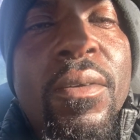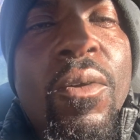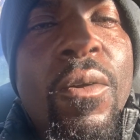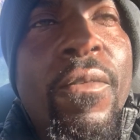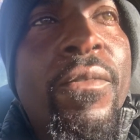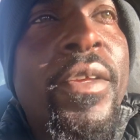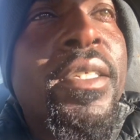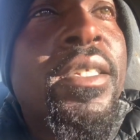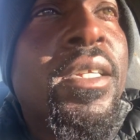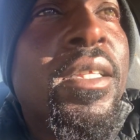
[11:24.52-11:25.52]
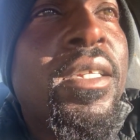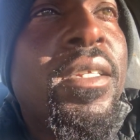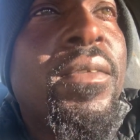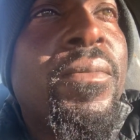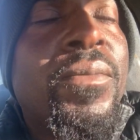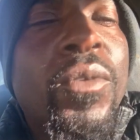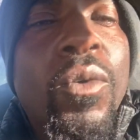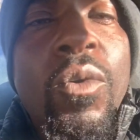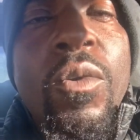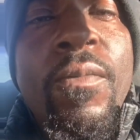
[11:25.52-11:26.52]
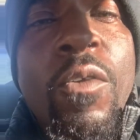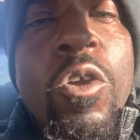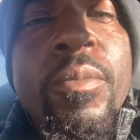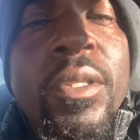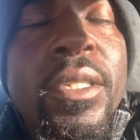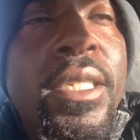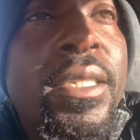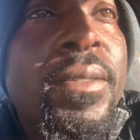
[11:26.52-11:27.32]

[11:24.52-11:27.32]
or physically or verbally.